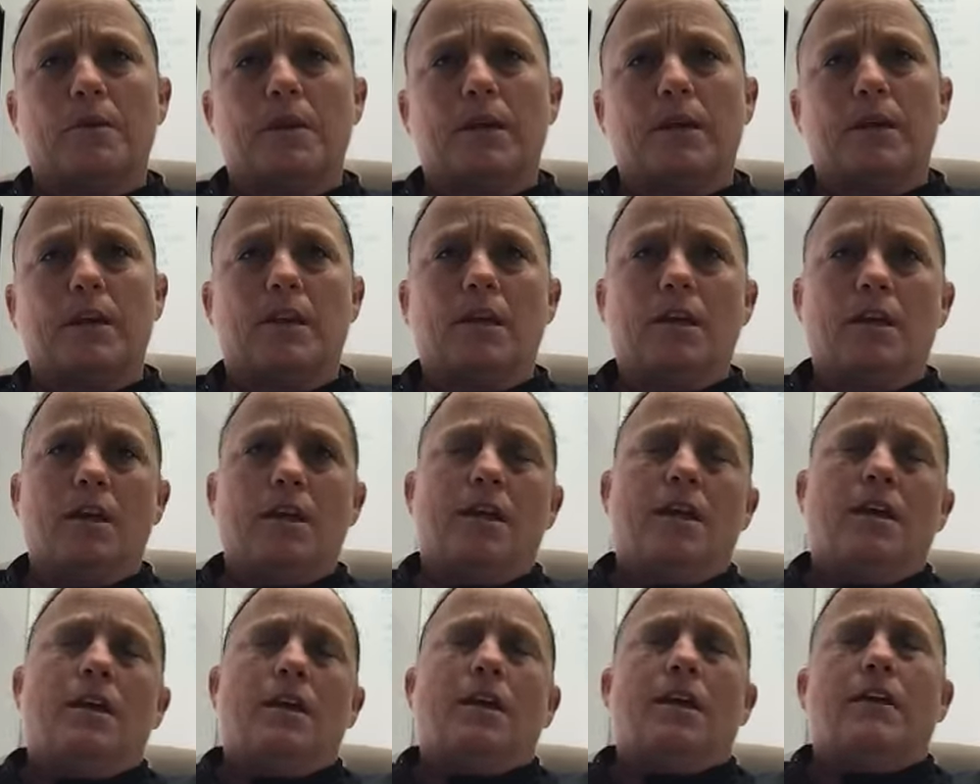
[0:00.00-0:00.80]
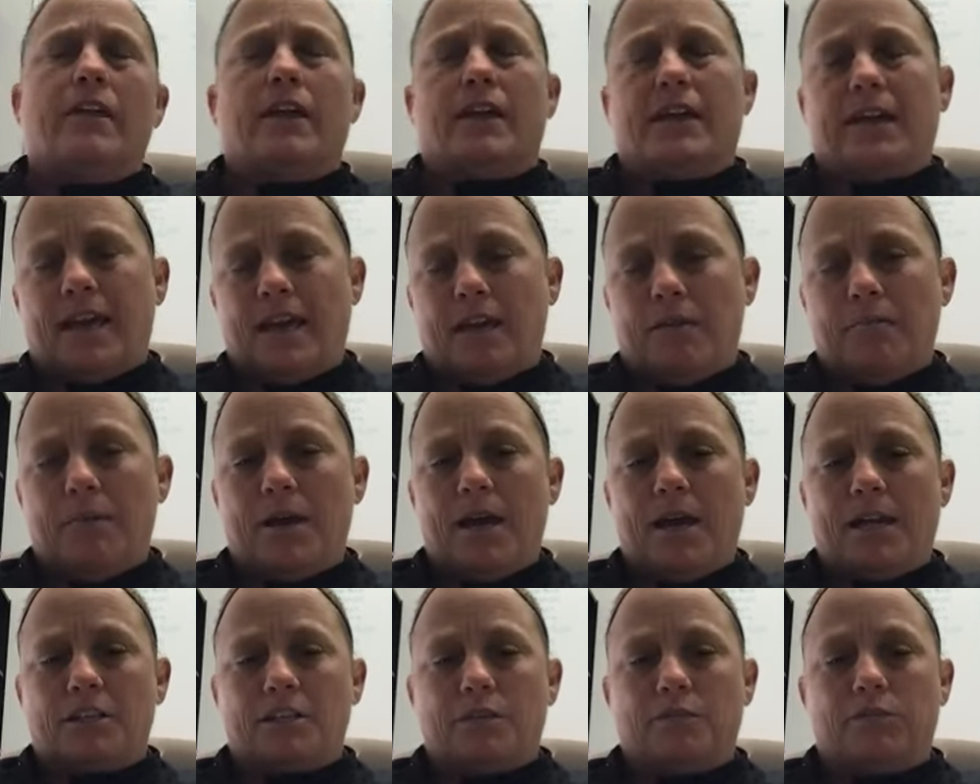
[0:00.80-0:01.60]
bit, and then came
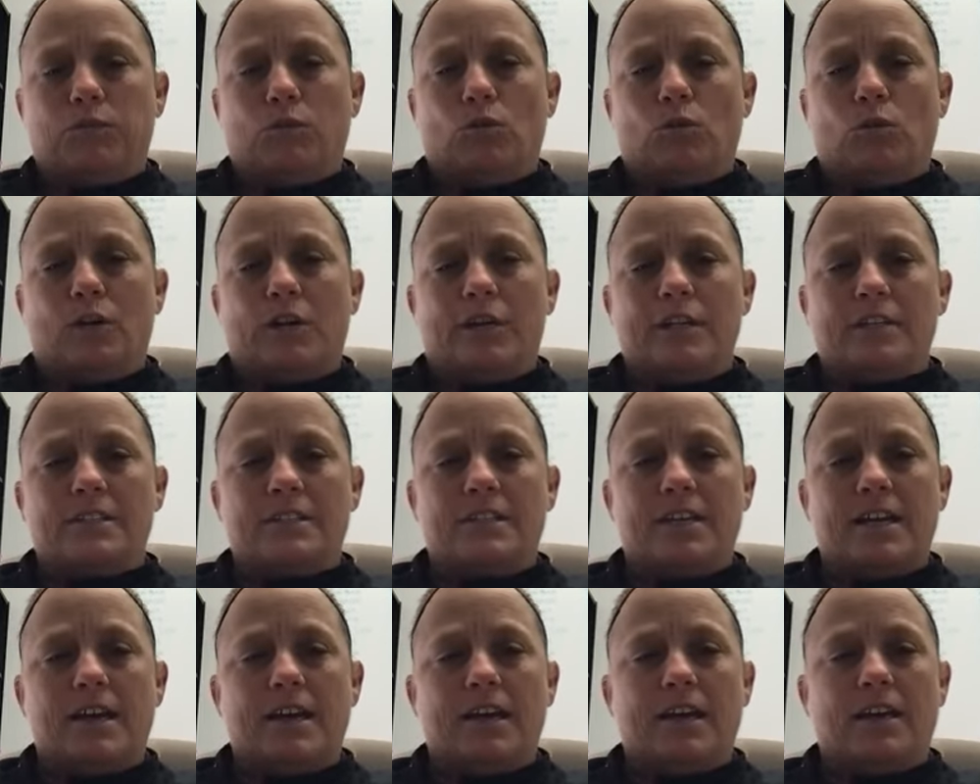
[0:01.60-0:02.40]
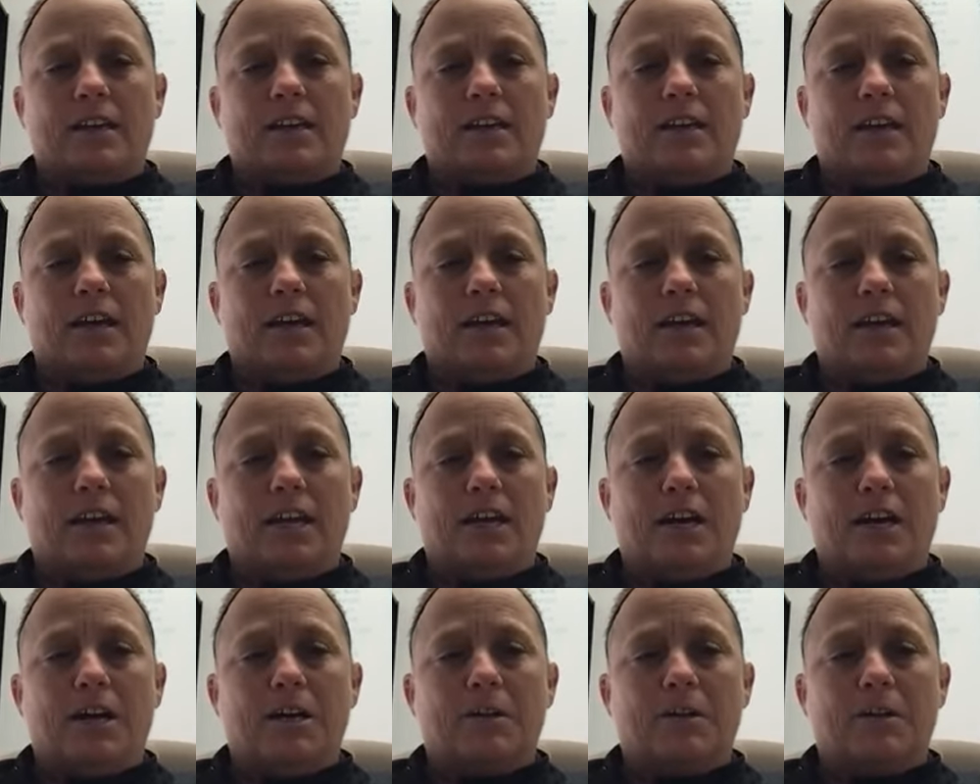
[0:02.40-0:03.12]
back to Florida Tech. And,